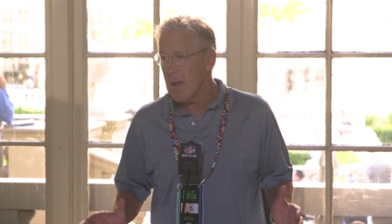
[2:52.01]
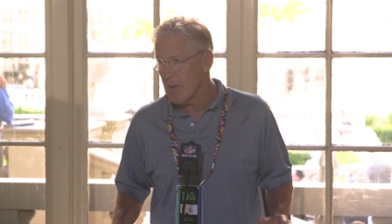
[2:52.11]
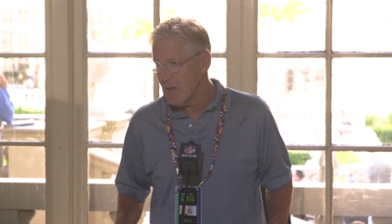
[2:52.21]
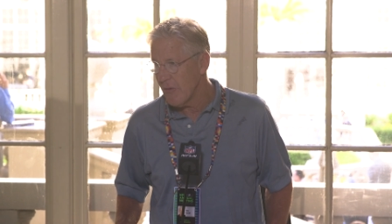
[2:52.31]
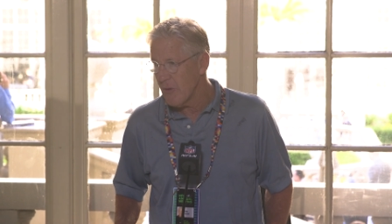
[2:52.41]
that
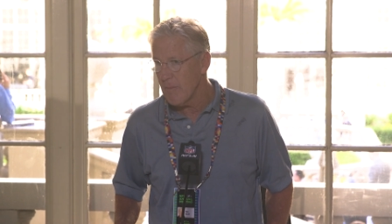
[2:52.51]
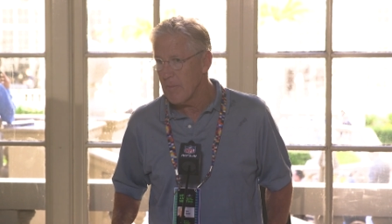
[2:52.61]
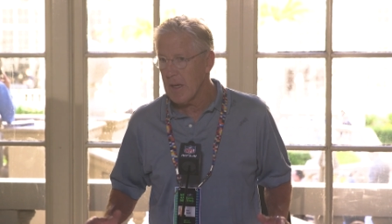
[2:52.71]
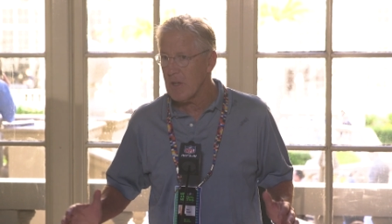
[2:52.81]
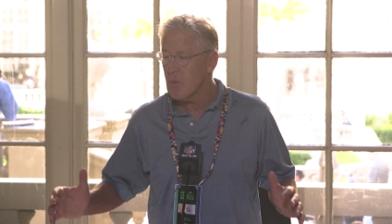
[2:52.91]
much
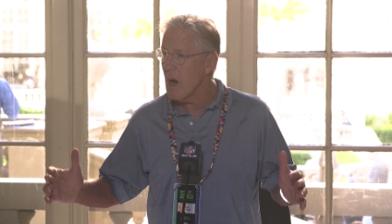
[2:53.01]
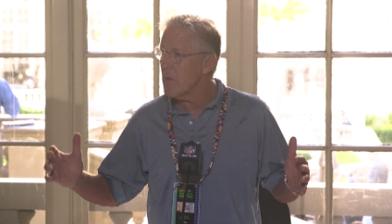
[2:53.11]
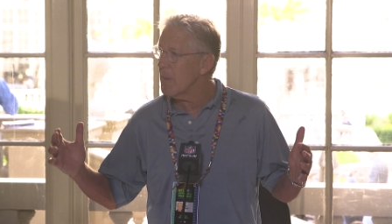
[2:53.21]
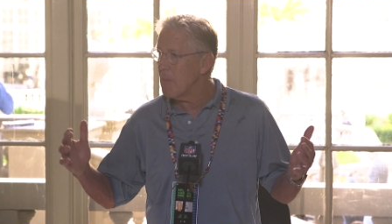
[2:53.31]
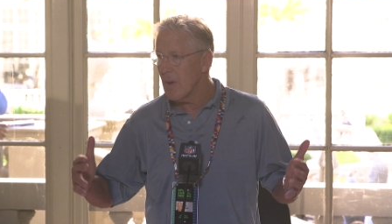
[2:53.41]
different because we
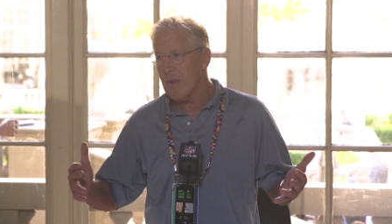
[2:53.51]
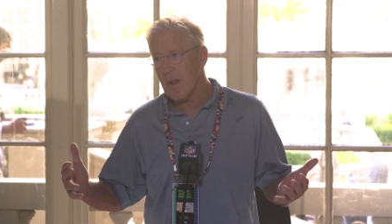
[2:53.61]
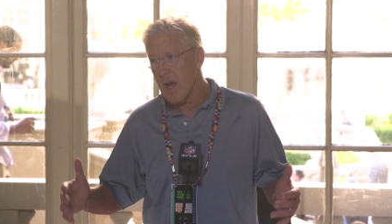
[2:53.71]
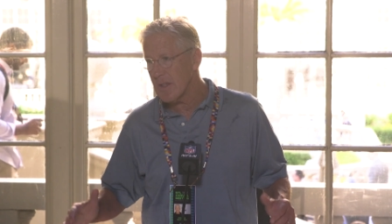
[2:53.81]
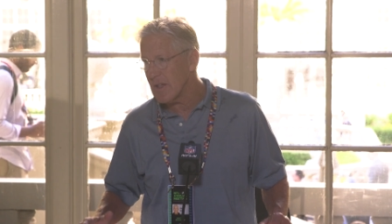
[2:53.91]
already play the
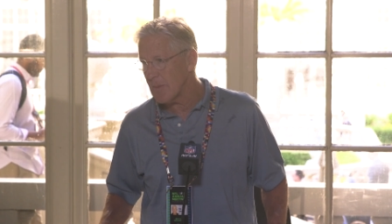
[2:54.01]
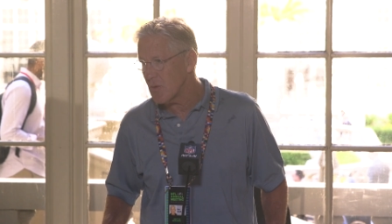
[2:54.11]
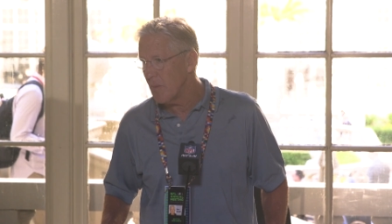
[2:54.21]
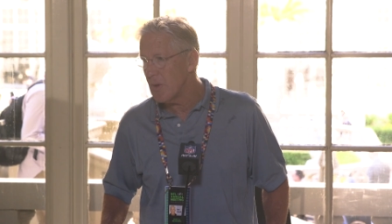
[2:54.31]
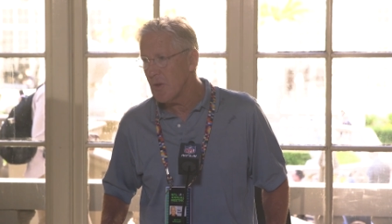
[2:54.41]

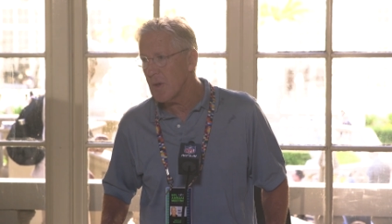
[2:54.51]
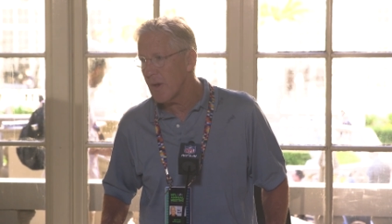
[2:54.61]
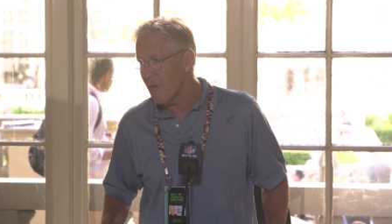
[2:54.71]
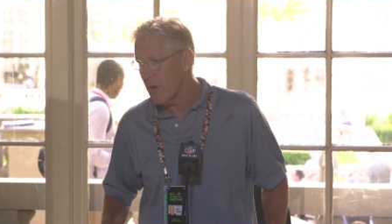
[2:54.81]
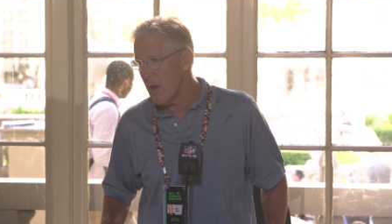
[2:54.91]
concepts. We've been doing
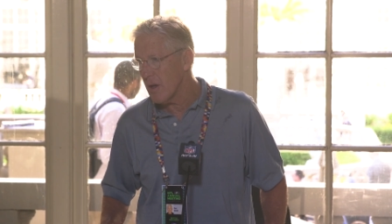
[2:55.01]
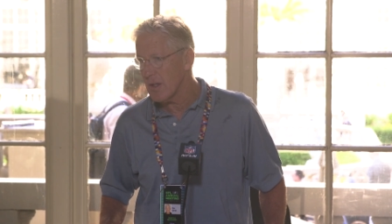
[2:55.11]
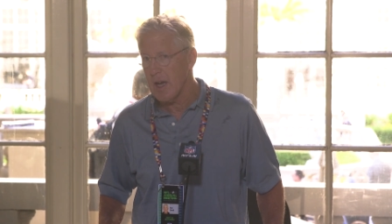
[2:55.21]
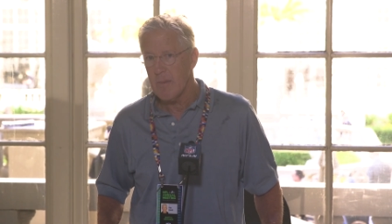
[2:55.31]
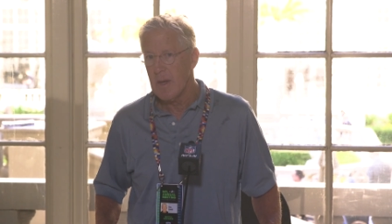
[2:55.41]
it for a long
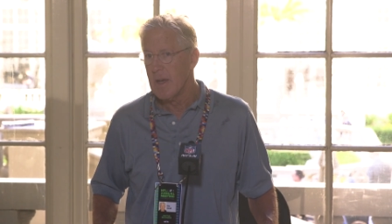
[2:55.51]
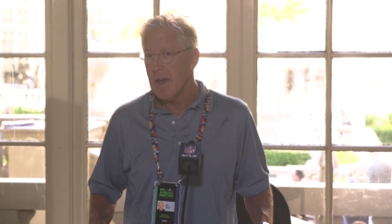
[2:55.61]
time.